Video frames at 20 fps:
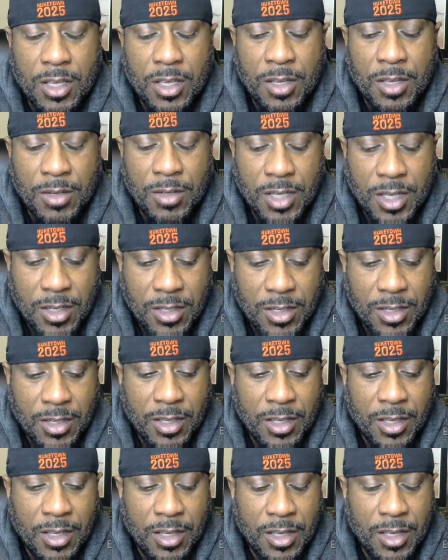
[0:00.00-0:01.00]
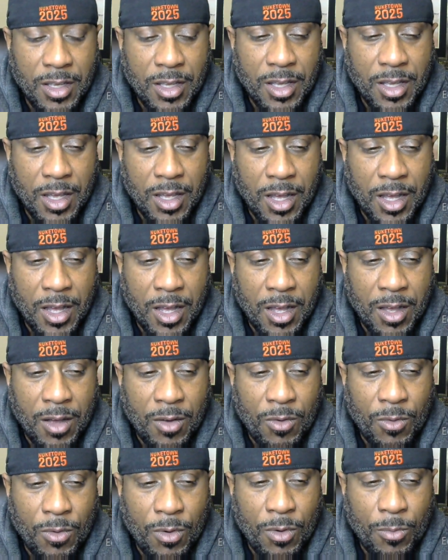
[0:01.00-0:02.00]
intensely uh,
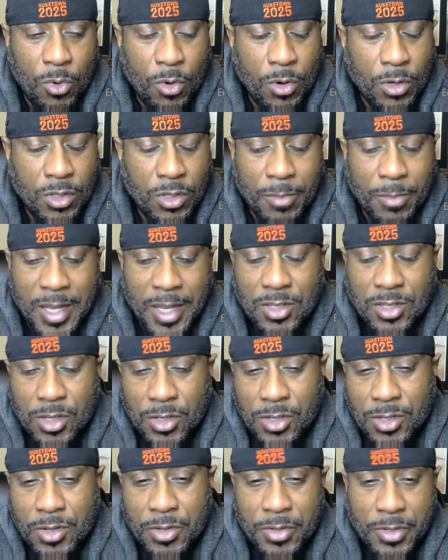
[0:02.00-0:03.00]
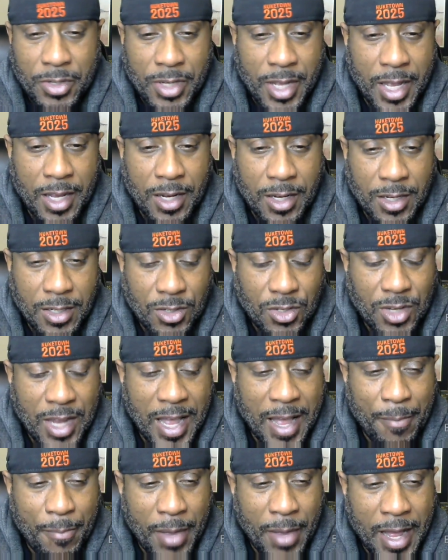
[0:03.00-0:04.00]
important to my sisters that
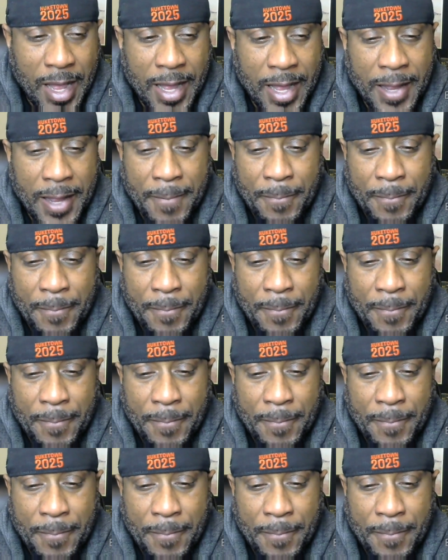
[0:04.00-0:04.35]
stopped by,